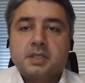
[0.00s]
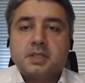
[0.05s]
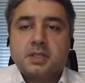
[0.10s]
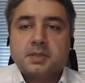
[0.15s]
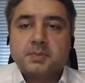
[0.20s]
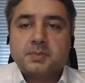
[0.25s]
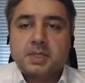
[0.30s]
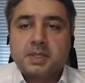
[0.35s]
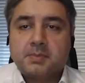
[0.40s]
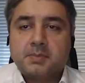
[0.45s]

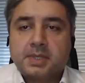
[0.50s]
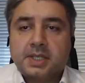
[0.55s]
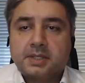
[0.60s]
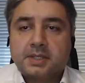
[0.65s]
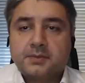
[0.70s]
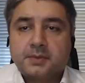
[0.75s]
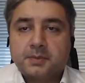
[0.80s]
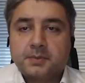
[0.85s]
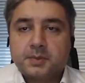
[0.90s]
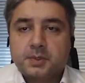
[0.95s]
ERP
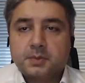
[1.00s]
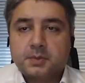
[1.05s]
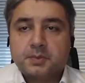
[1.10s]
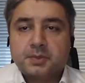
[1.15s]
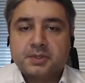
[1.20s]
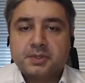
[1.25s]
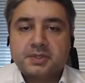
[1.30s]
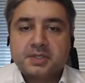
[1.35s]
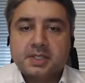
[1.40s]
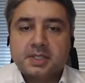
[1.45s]
platform to
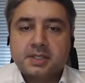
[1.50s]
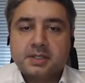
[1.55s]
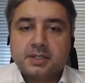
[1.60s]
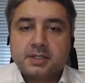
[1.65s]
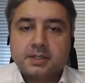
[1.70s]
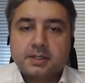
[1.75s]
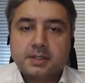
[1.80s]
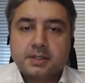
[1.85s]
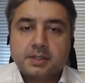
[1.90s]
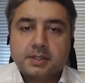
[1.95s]

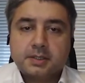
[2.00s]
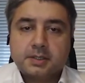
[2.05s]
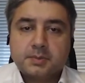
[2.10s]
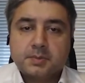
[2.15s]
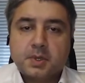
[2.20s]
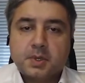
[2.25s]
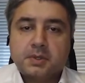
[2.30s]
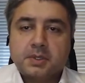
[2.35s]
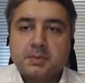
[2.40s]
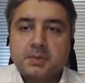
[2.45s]
Brazilian
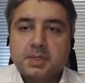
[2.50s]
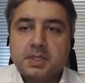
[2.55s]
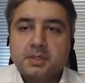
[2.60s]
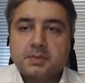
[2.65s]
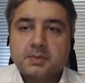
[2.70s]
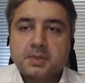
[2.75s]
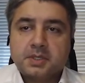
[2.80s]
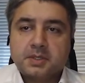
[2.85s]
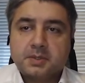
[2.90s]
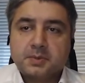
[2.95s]
small and
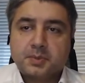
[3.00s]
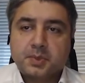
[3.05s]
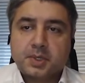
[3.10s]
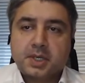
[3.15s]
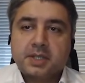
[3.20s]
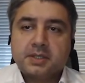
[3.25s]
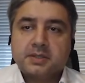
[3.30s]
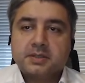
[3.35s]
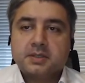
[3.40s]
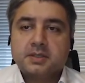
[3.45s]
medium
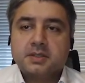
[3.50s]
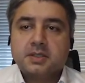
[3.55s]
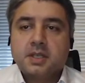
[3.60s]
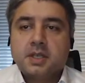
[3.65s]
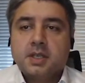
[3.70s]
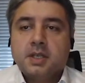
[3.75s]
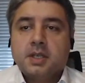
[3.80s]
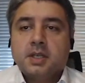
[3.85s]
enterprises,